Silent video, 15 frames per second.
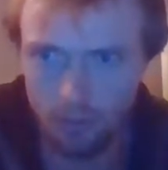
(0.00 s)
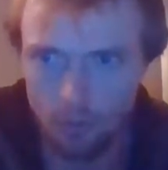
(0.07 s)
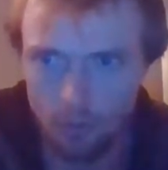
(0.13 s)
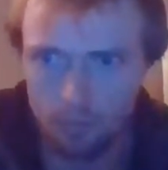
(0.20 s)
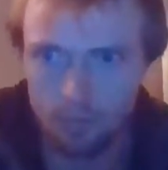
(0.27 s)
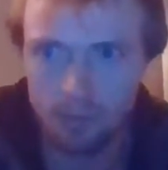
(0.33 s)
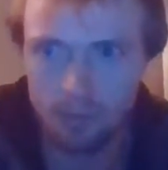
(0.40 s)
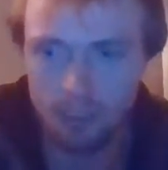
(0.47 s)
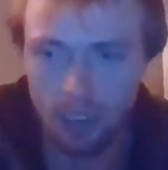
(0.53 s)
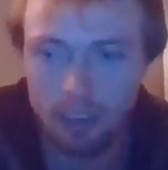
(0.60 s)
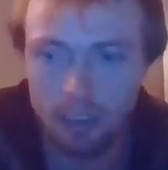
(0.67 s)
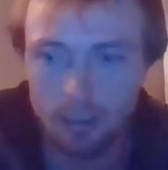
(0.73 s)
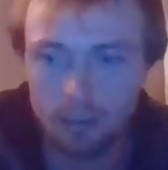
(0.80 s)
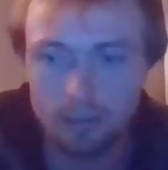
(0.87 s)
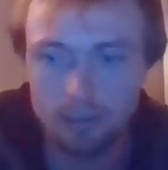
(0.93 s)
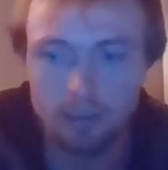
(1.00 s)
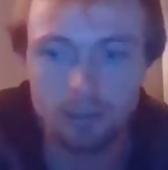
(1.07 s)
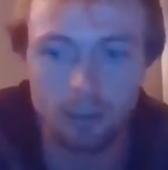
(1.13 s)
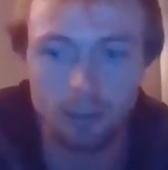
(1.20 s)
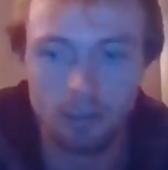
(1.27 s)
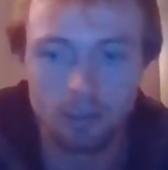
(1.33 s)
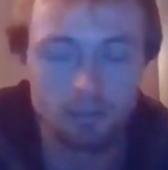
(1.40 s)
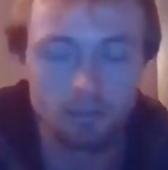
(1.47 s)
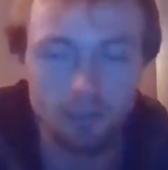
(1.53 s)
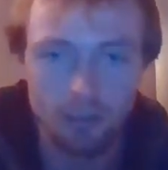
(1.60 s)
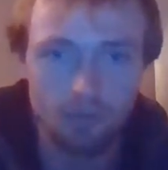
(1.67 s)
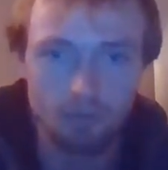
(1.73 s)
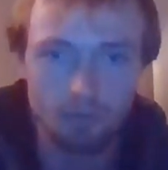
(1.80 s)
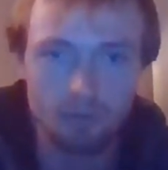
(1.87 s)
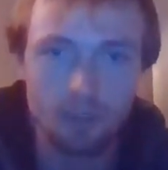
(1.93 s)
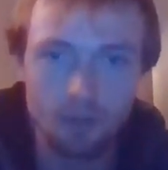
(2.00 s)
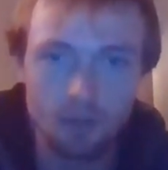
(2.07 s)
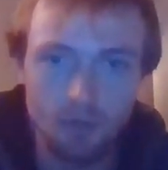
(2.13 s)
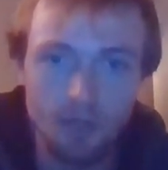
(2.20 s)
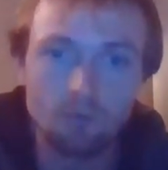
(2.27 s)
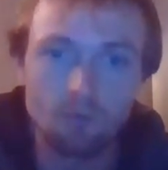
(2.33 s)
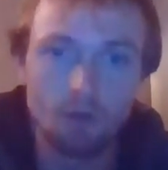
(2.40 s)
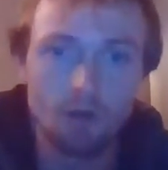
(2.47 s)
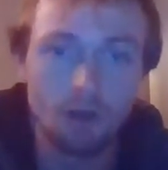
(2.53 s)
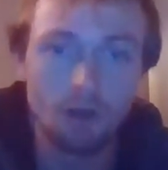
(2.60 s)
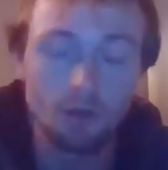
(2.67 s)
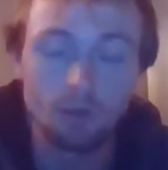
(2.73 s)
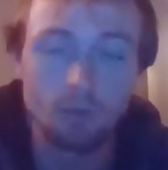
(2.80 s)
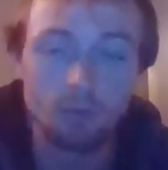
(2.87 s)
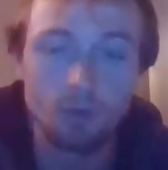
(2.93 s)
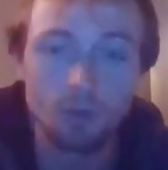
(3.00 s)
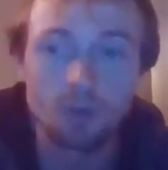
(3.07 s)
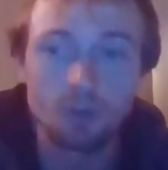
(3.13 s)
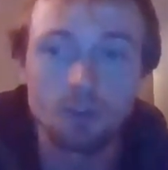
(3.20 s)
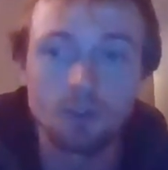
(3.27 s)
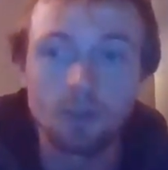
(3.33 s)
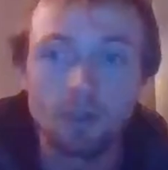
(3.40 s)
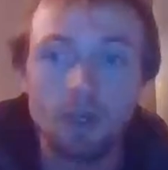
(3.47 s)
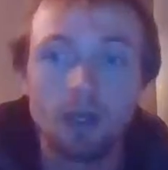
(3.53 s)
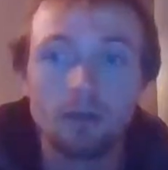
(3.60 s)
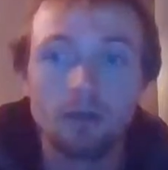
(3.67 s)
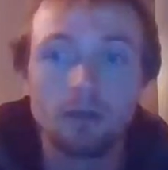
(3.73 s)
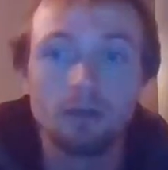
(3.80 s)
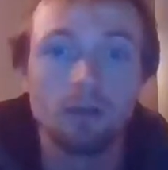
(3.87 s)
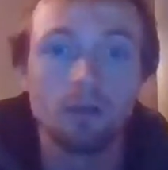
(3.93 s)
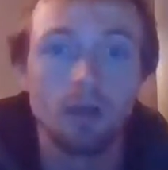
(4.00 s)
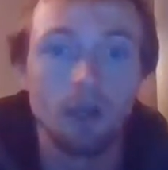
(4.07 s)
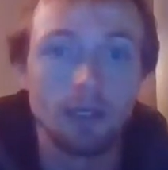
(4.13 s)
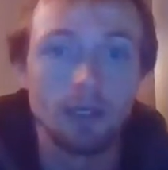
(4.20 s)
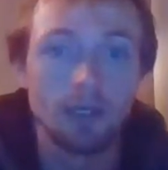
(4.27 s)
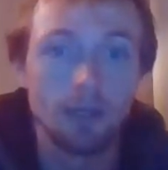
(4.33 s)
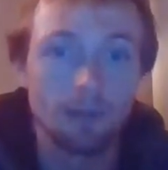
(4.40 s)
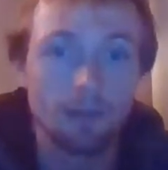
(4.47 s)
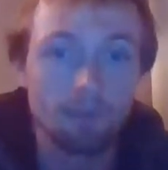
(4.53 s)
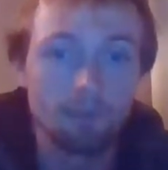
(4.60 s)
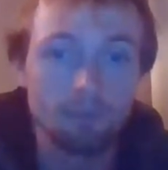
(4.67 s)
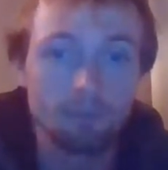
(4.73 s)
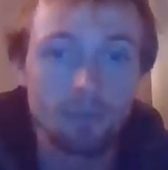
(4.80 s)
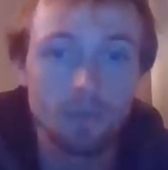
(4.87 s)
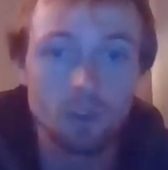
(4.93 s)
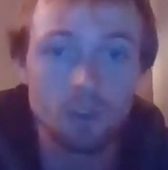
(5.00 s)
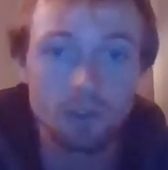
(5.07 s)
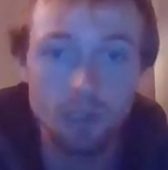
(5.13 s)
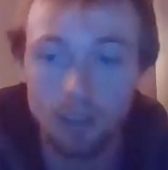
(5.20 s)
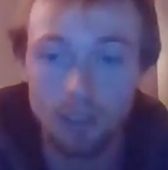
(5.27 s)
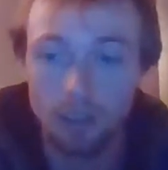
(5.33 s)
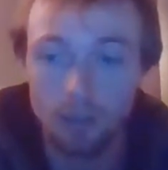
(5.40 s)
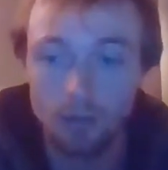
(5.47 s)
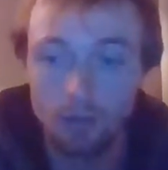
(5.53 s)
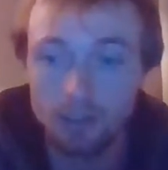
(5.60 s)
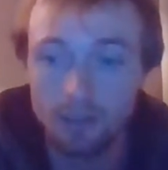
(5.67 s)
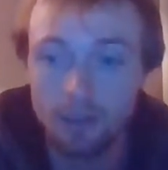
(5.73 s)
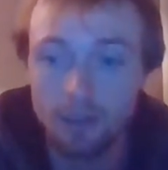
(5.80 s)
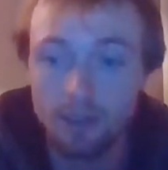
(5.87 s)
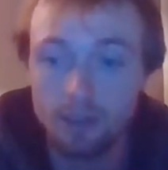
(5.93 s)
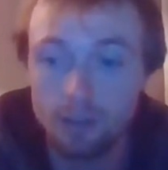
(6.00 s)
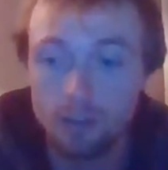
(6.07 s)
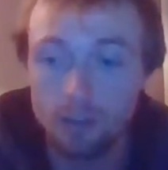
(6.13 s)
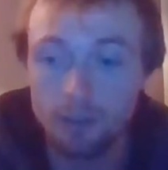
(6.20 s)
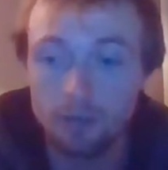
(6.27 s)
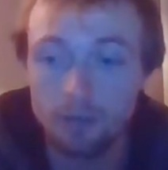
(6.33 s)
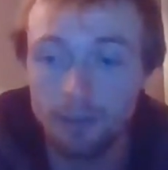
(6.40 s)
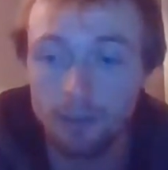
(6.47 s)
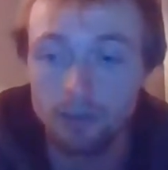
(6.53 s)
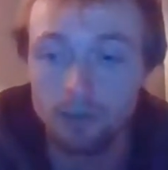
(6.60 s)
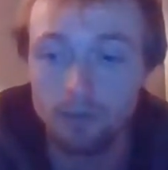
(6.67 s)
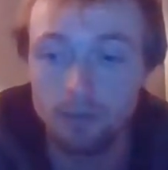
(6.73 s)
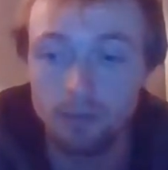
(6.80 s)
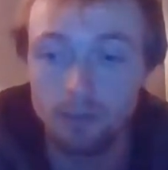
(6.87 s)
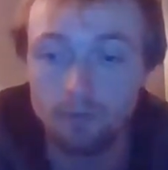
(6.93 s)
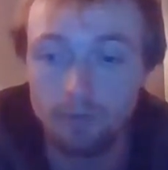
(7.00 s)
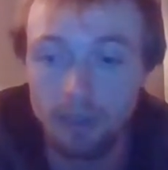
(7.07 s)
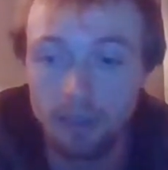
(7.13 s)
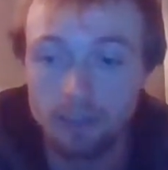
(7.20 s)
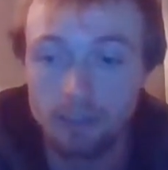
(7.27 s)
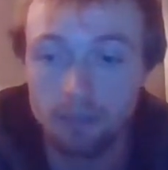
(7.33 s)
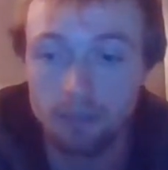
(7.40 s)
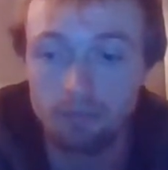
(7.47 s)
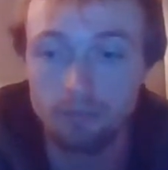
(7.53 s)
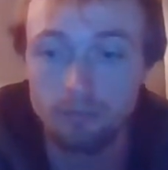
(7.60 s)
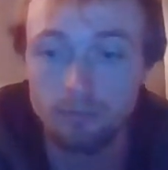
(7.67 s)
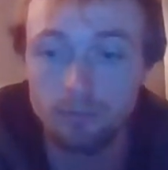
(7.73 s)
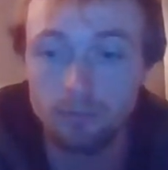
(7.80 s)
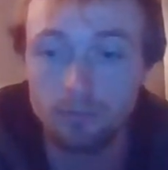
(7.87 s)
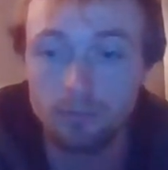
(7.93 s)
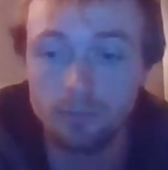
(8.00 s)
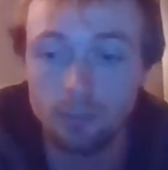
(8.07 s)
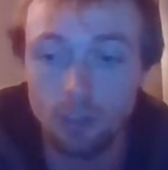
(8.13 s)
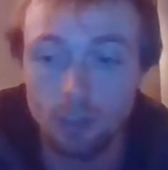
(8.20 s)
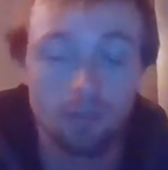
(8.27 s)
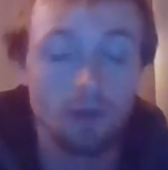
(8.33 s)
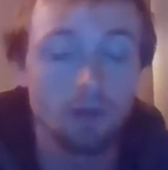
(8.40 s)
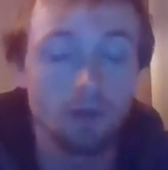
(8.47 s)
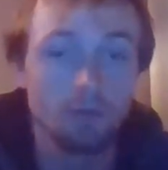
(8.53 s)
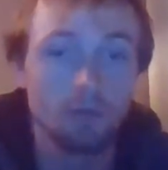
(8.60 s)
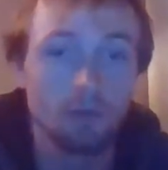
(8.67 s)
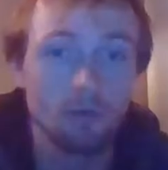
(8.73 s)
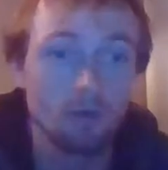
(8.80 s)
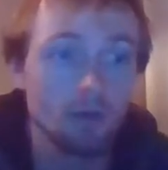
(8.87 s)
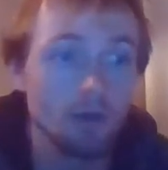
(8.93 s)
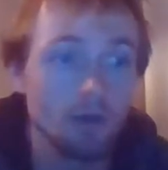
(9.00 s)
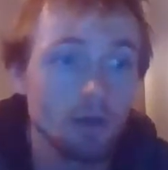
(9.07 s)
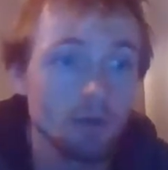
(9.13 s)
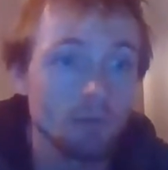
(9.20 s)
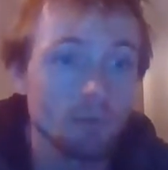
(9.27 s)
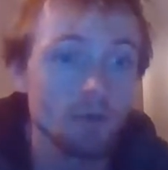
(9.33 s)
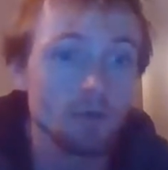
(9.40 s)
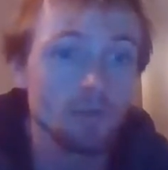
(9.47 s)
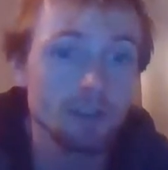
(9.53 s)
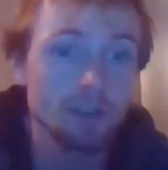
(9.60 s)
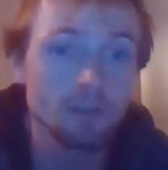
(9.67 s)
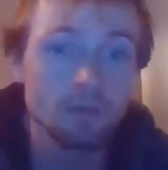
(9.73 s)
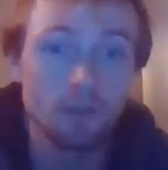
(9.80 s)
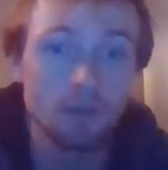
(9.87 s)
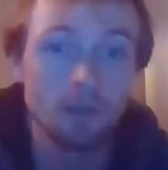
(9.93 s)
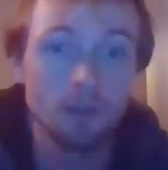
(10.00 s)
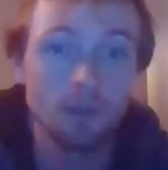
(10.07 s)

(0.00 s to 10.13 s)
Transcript: Hooper's Cats. I'm sorry if I'm saying your name wrong. I do apologise on that. Um, so yeah, I want to say thank you to you because you've basically Showed me out in a uh, couple of your videos